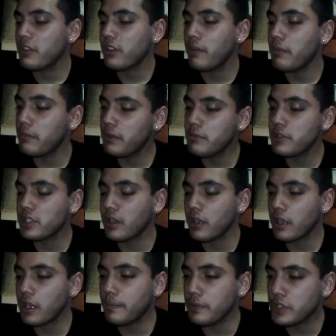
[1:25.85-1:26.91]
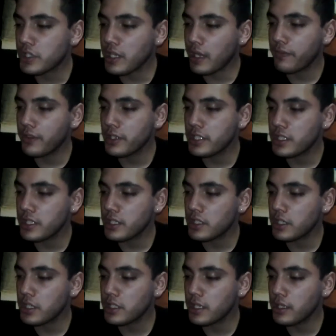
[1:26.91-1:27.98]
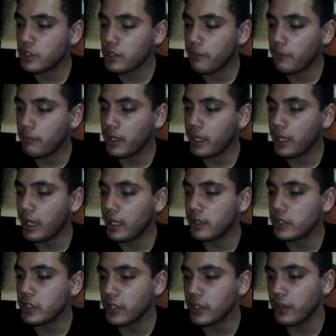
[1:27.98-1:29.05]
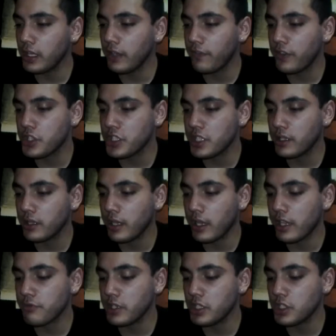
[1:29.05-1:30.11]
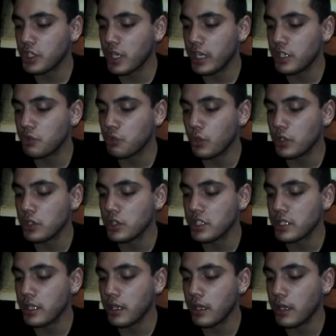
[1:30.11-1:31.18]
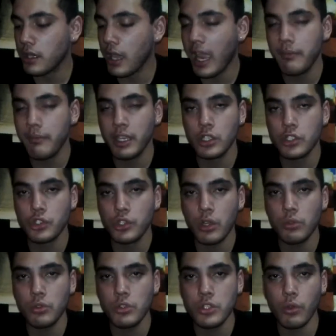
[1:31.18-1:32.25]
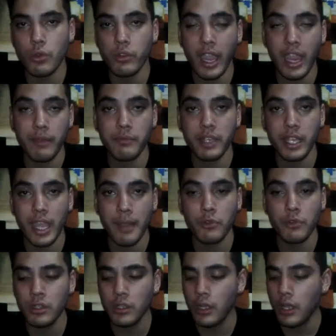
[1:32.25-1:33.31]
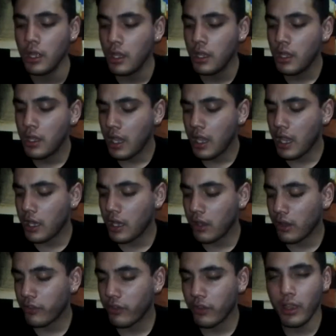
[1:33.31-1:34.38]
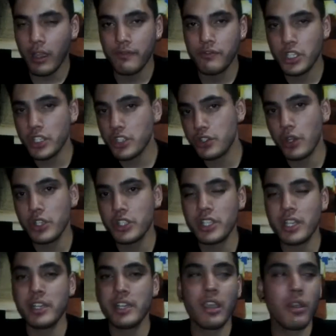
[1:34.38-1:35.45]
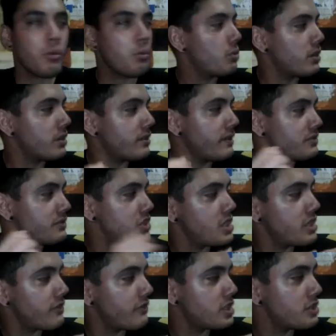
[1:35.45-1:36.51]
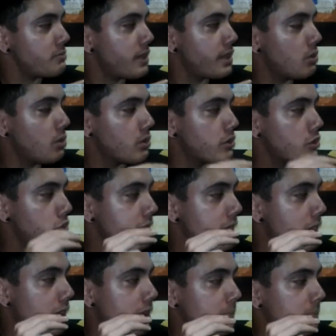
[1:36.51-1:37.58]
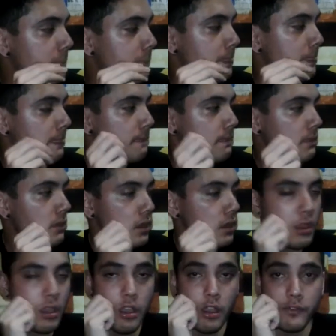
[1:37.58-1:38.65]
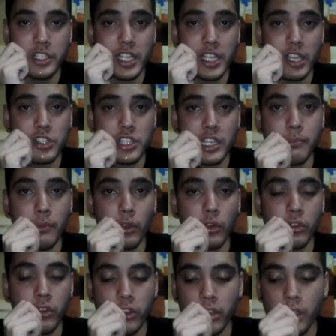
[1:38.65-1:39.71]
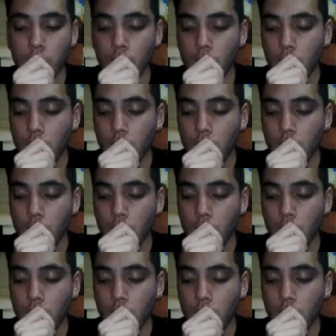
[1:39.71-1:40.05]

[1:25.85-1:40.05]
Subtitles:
So I might be missing a couple stuff. This is just at the top of my head. So I think the first thing that has been changed was the aiming controls, or the aiming camera. So I've just noticed it now, because I've just finished playing all three of the DLC modes.